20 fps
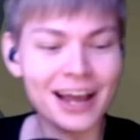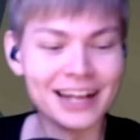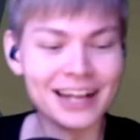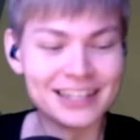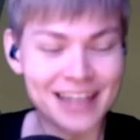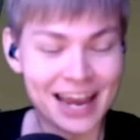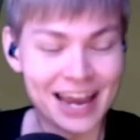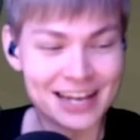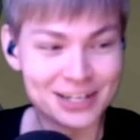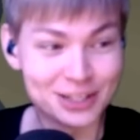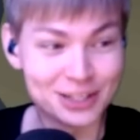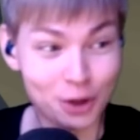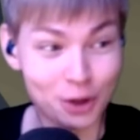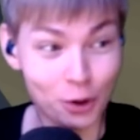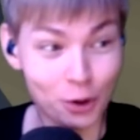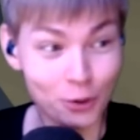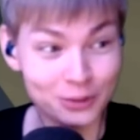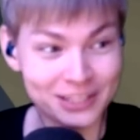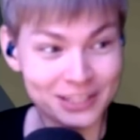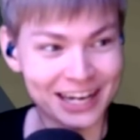it takes
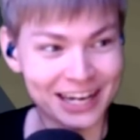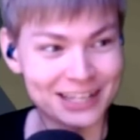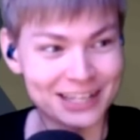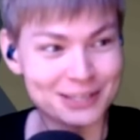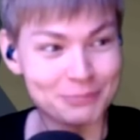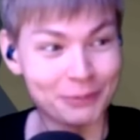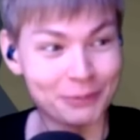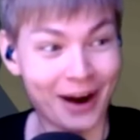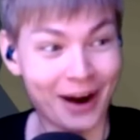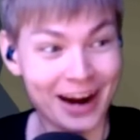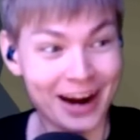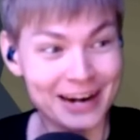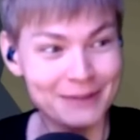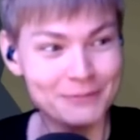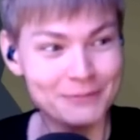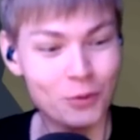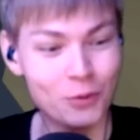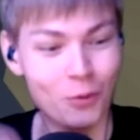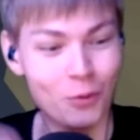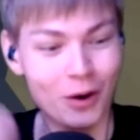two ticks per item
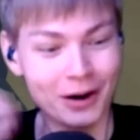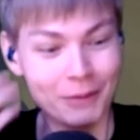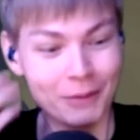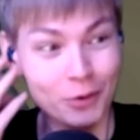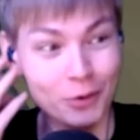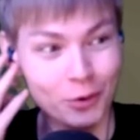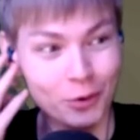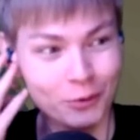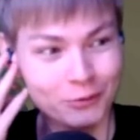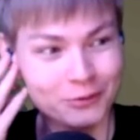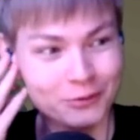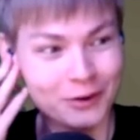you want to move.